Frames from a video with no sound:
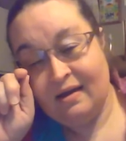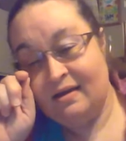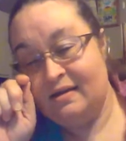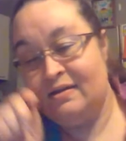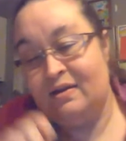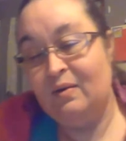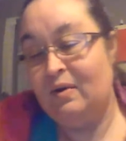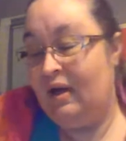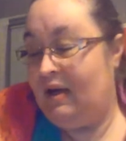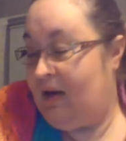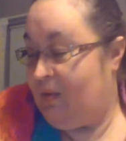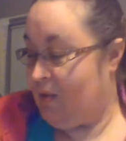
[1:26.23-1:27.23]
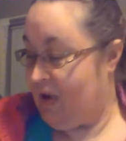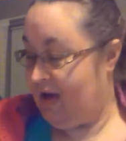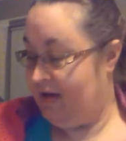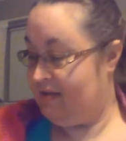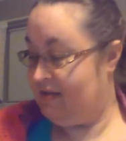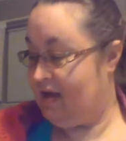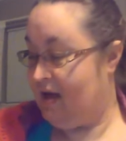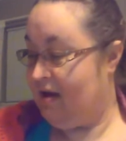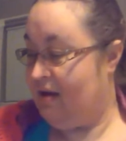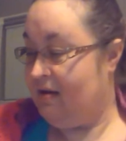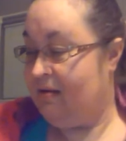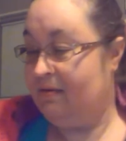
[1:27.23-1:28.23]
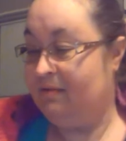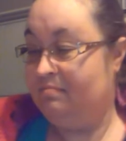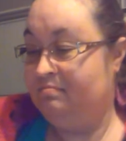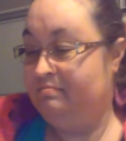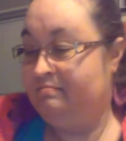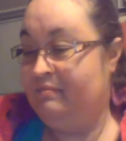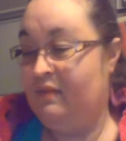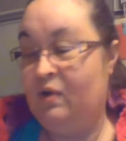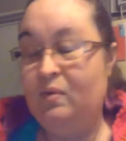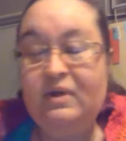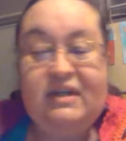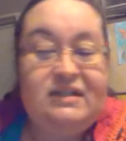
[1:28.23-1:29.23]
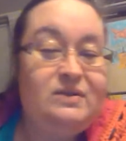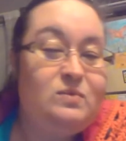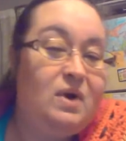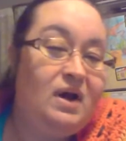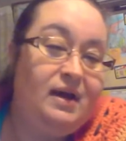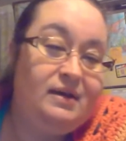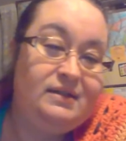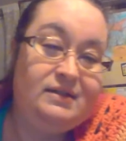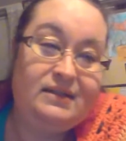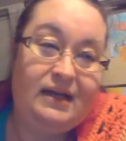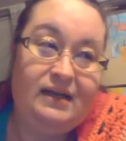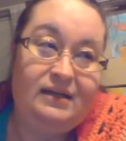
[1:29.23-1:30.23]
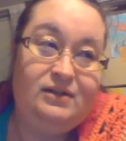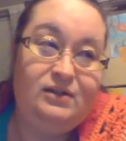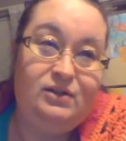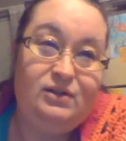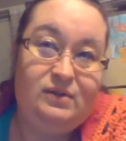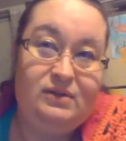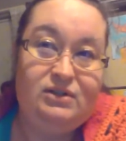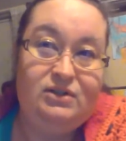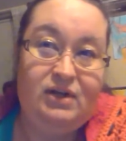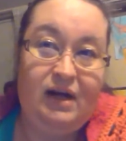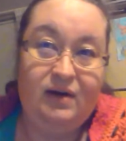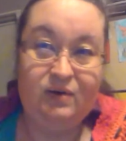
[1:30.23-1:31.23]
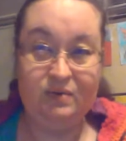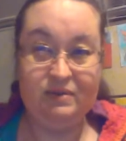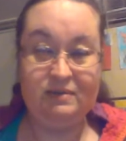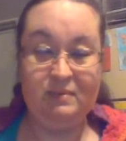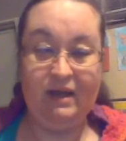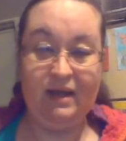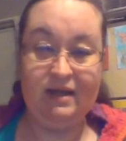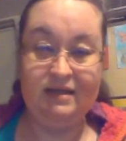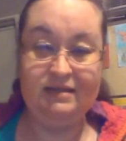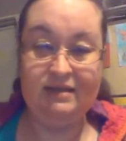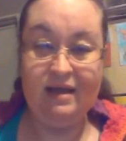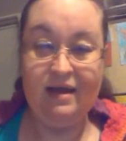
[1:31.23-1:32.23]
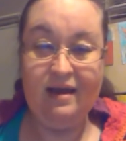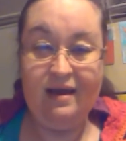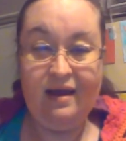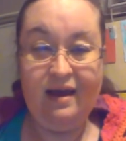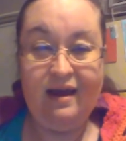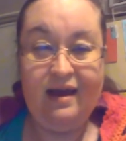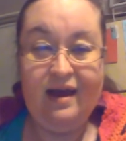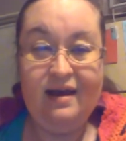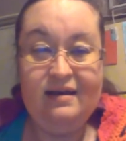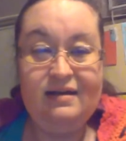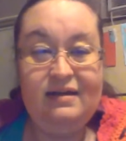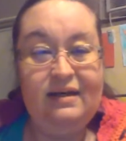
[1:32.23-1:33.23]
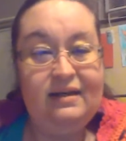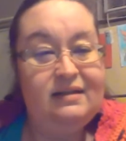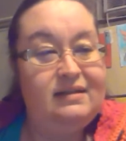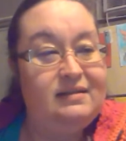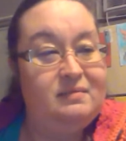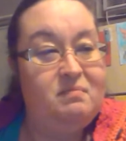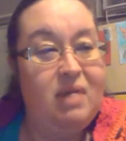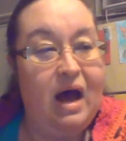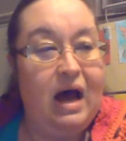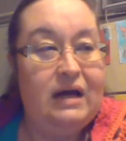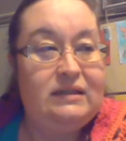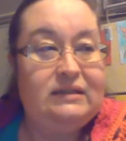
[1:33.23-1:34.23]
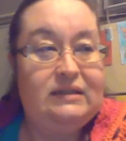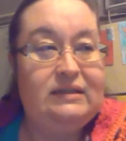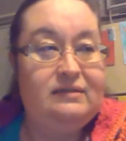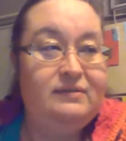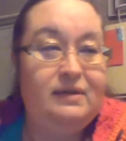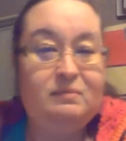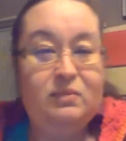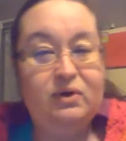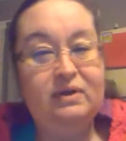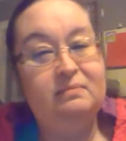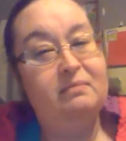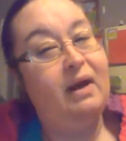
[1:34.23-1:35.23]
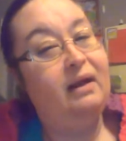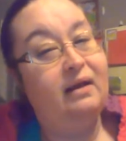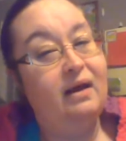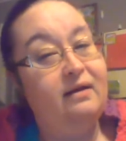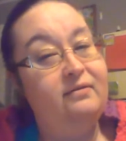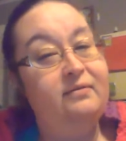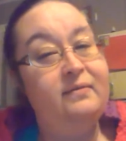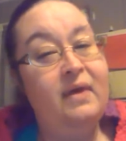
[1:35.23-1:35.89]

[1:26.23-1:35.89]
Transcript: So anyways, the reason why I decided to do this channel was because I kind of needed some positive input in my life.